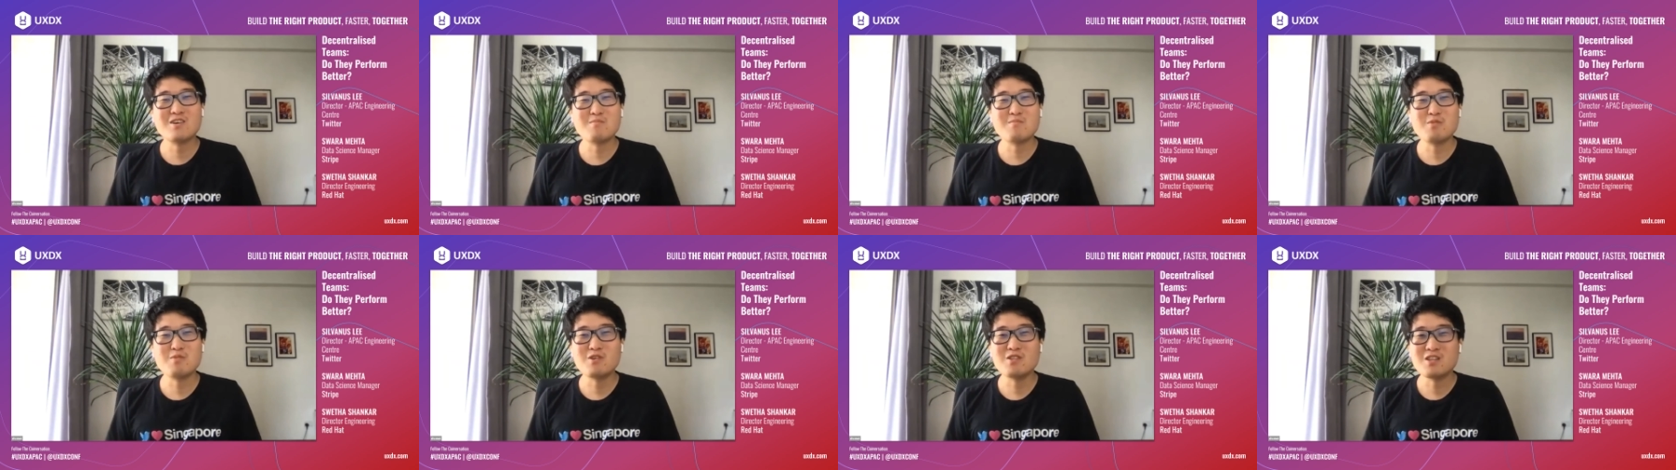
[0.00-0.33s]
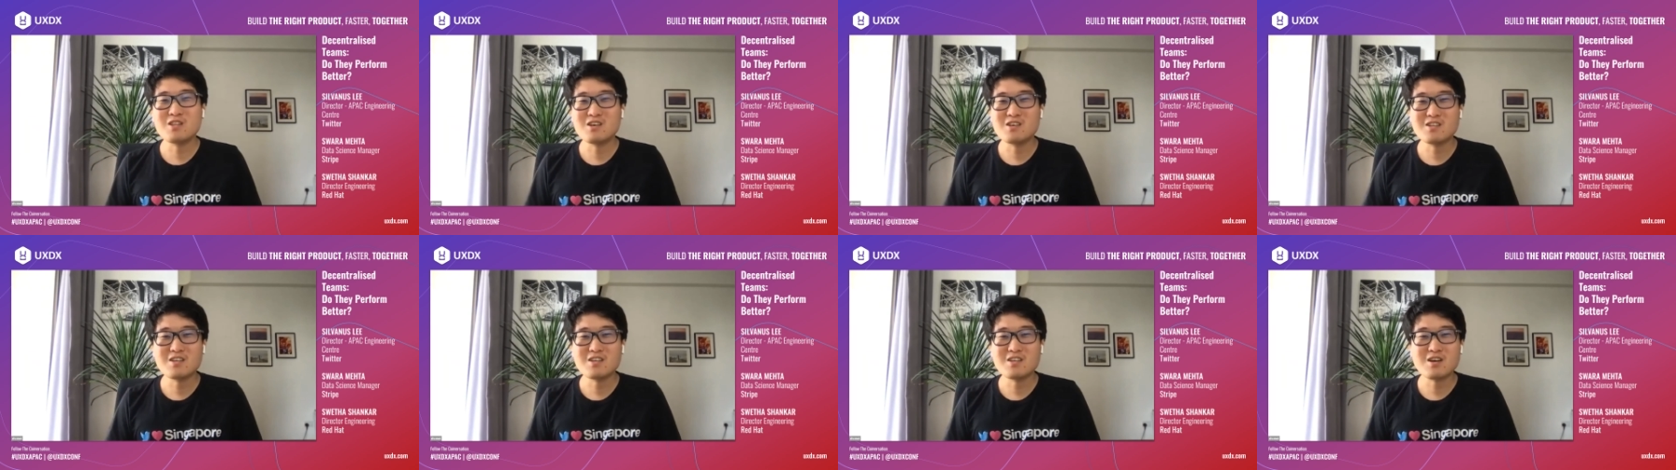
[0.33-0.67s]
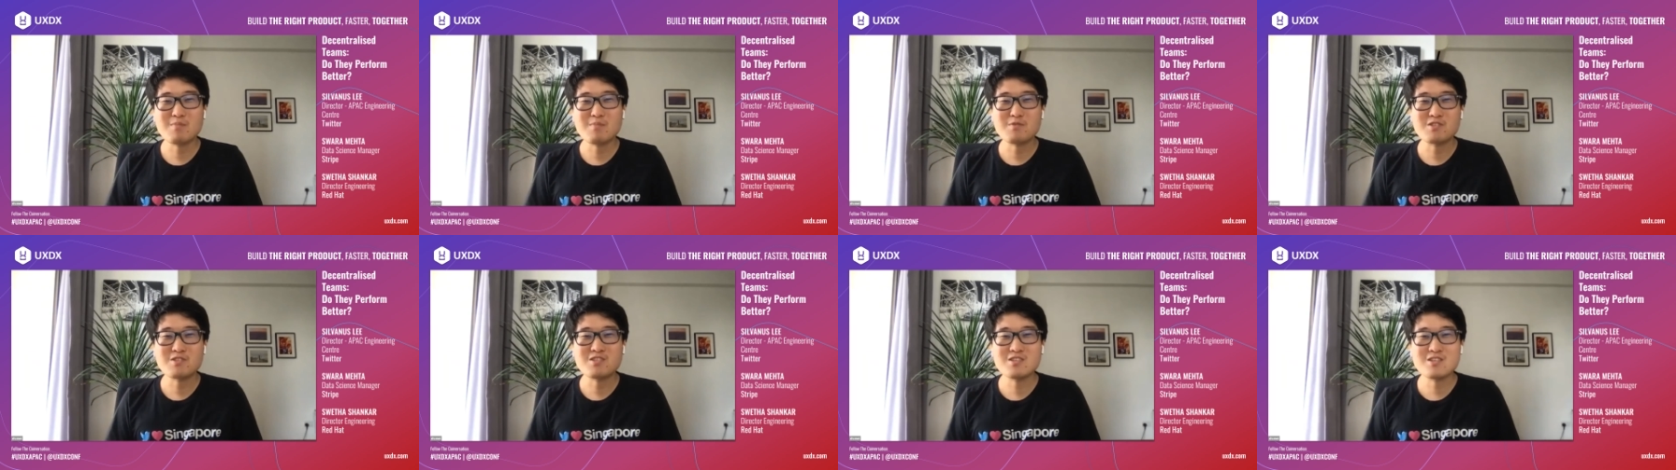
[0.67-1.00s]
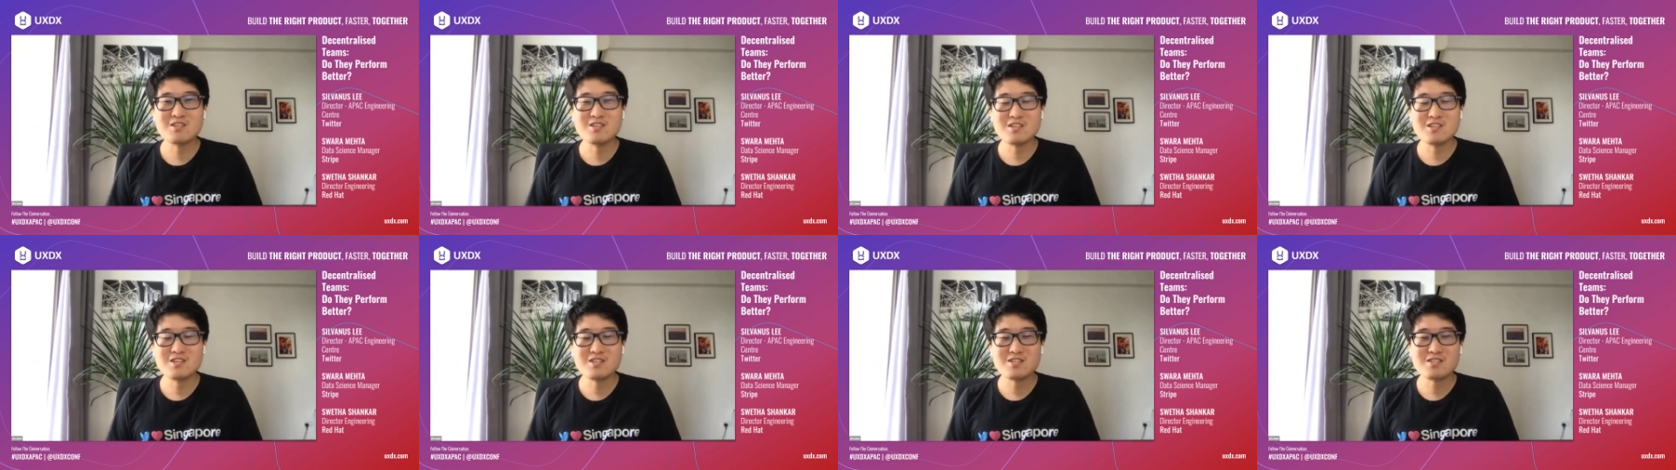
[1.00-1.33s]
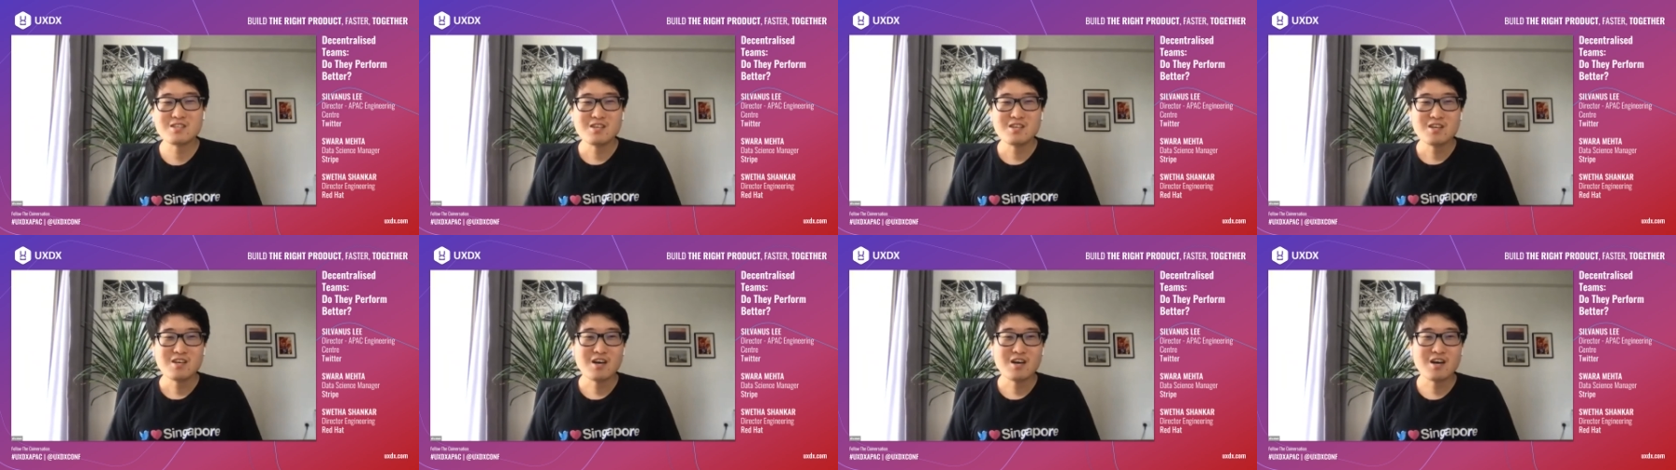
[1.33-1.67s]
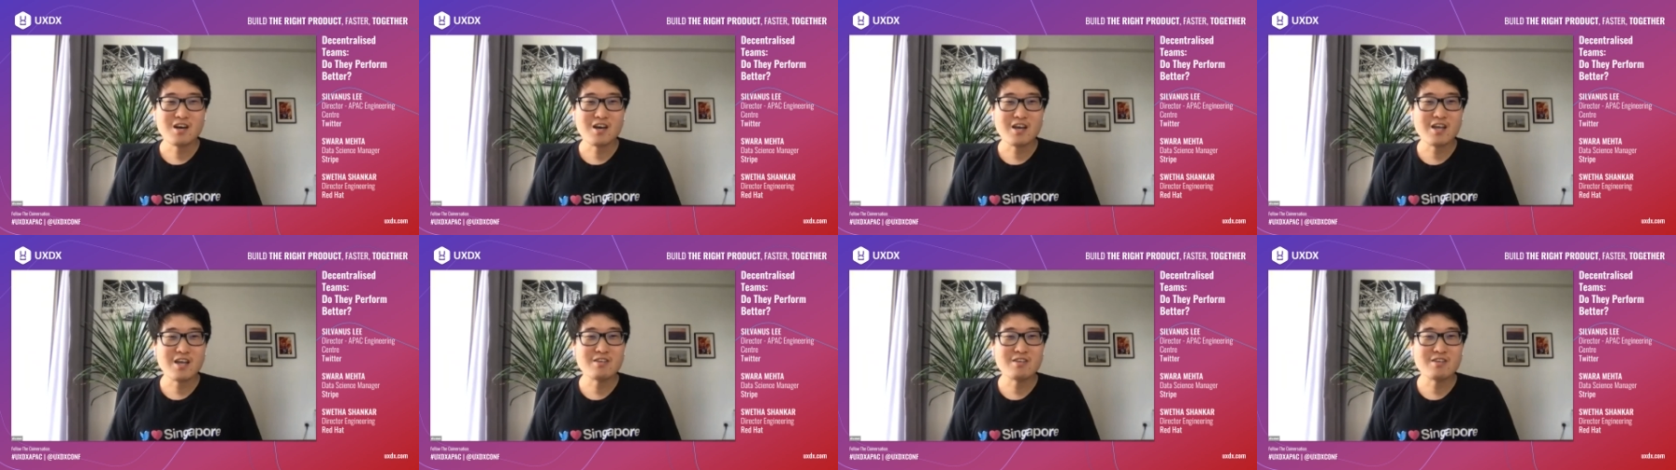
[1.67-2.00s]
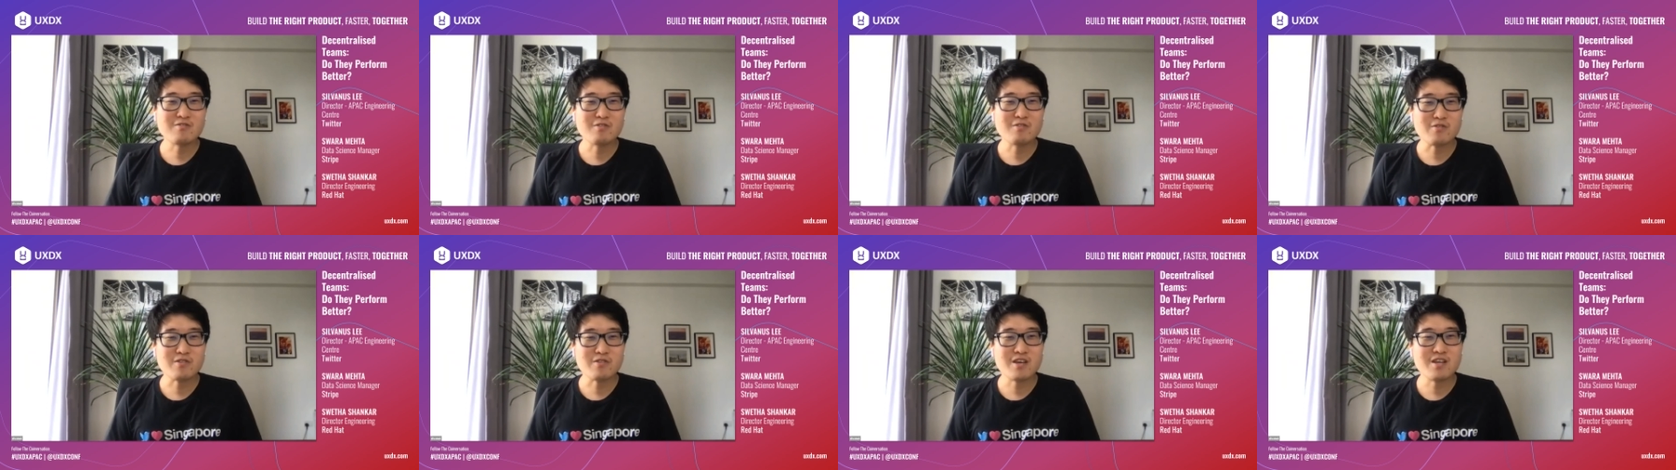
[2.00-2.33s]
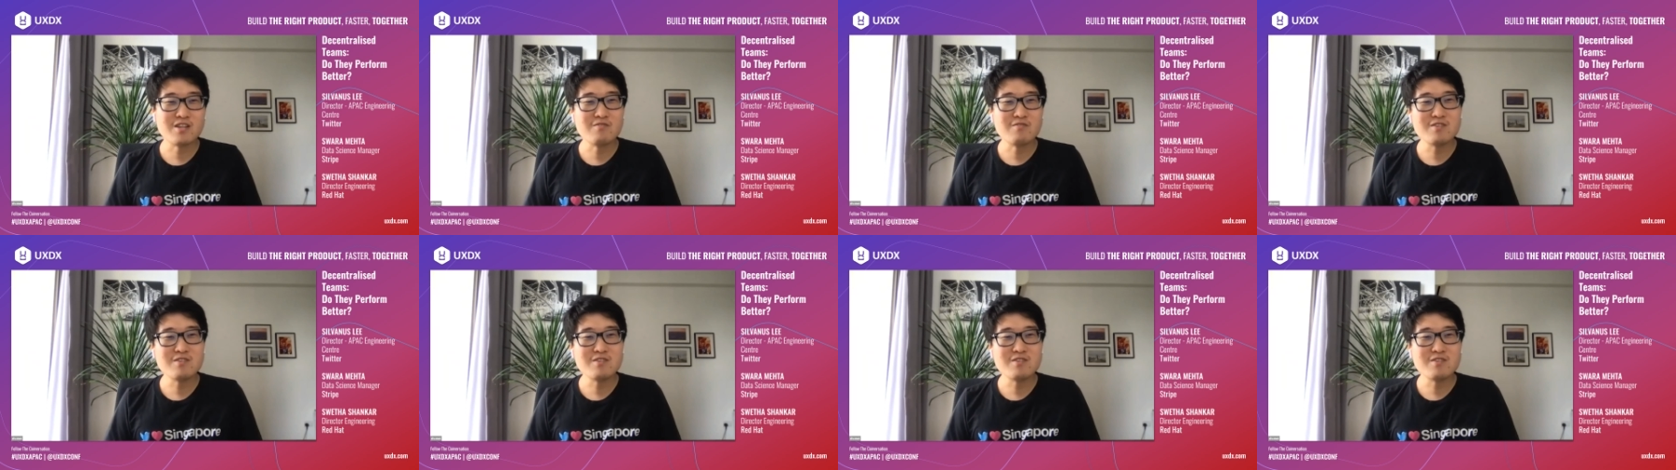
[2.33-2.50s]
a lot more learning opportunities and growth.